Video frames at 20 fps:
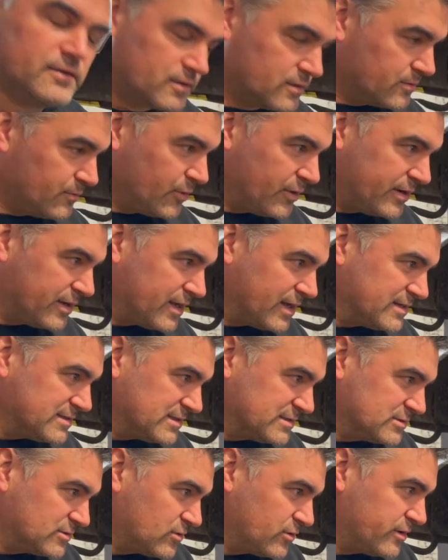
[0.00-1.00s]
Morning guys,
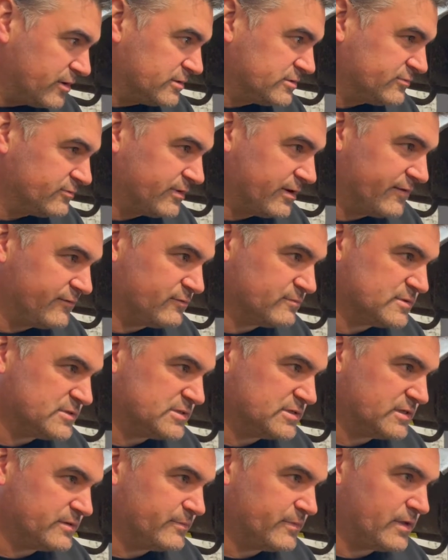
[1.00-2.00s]
how's it going? It's Ray from
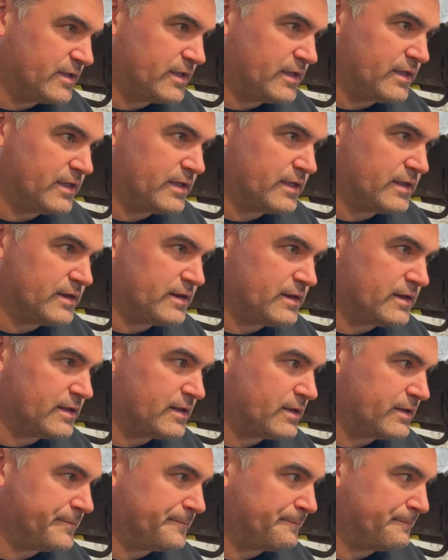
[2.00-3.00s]
CMA, and
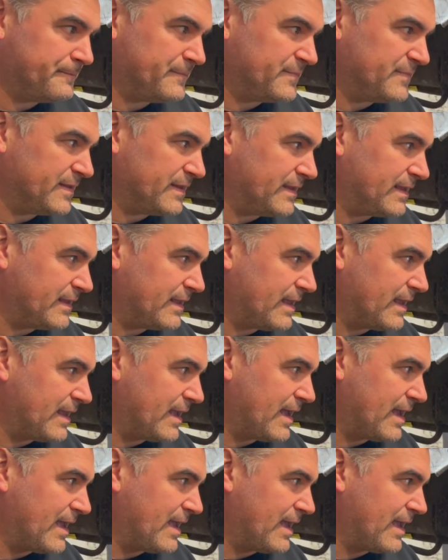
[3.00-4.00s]
I'm
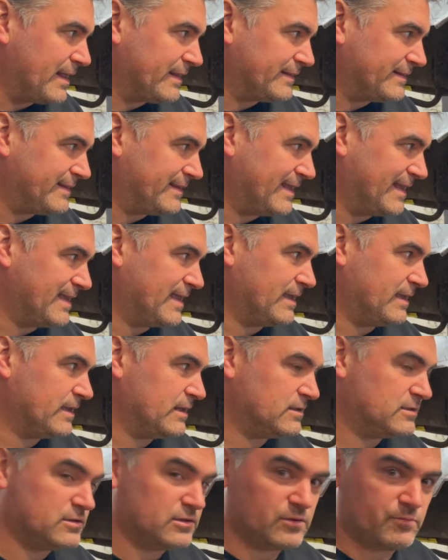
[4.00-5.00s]
digging
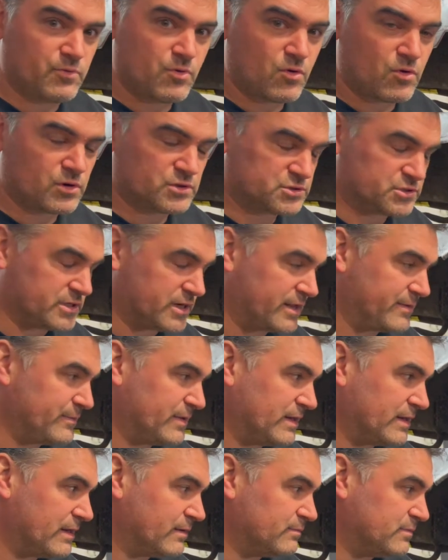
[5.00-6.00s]
into the Porsche, and I
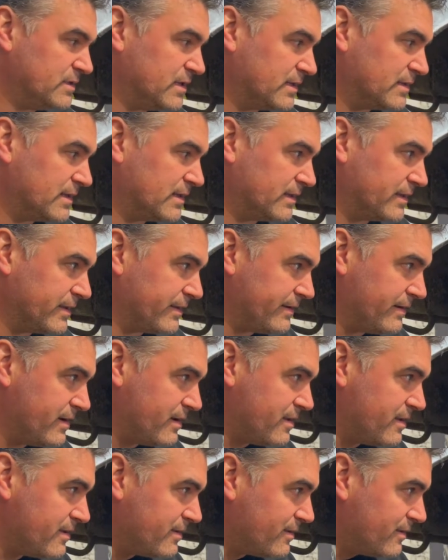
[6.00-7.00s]
mean I'm digging in.
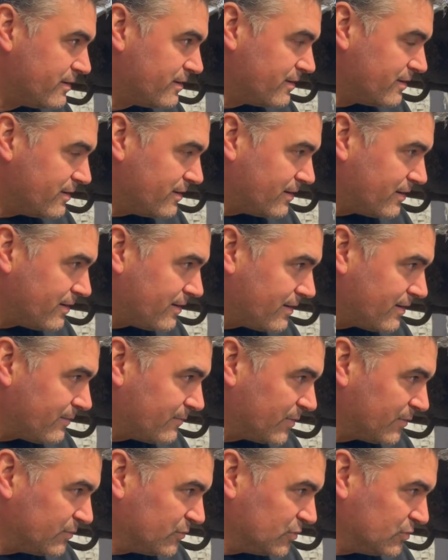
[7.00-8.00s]

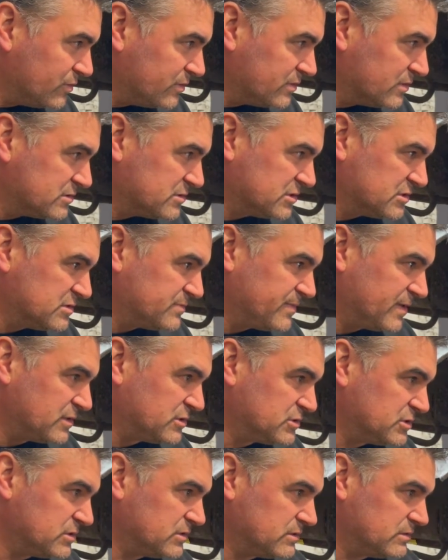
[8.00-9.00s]
I'm doing the
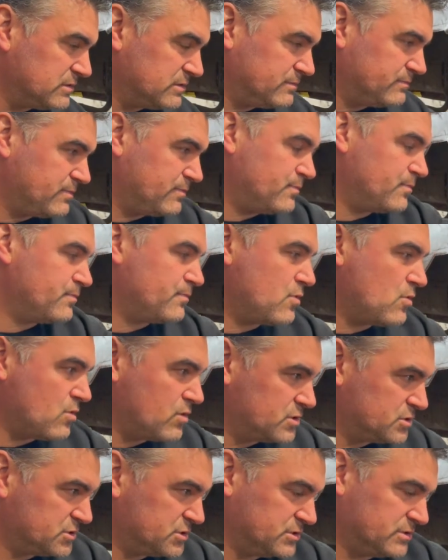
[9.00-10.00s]
suspension
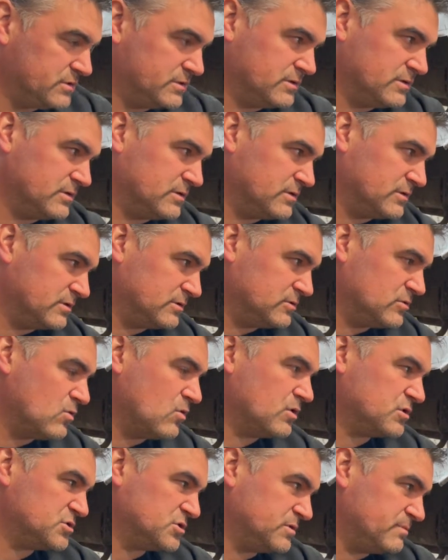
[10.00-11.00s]
portion, the
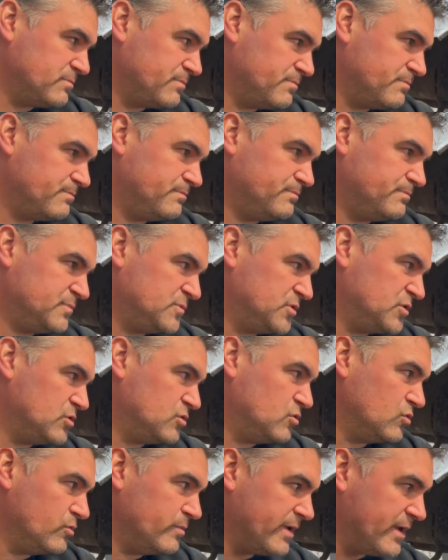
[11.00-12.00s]
torsion
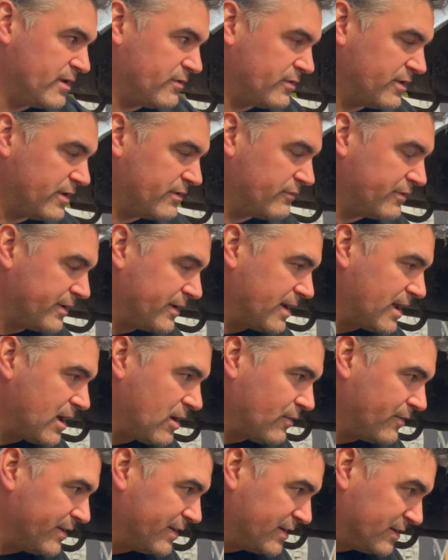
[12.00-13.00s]
tube area right
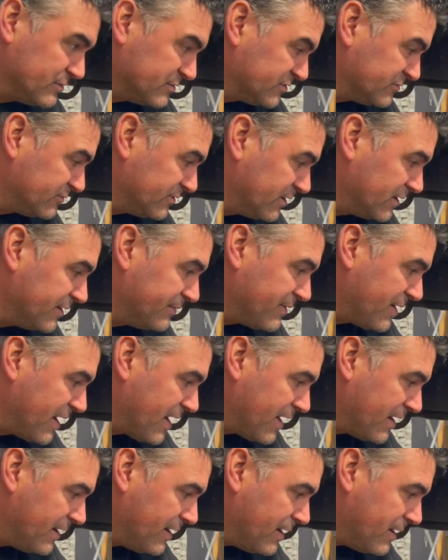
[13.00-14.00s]
now, and it was really
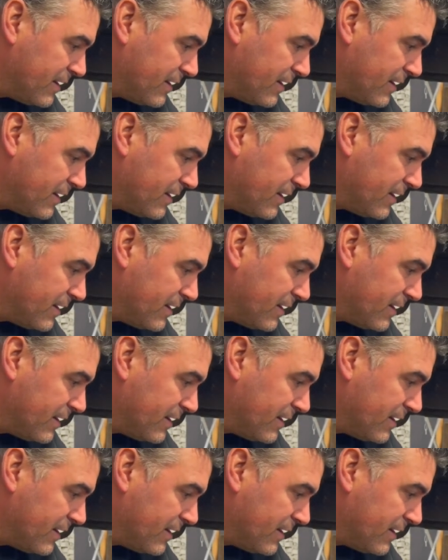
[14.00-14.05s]
bad.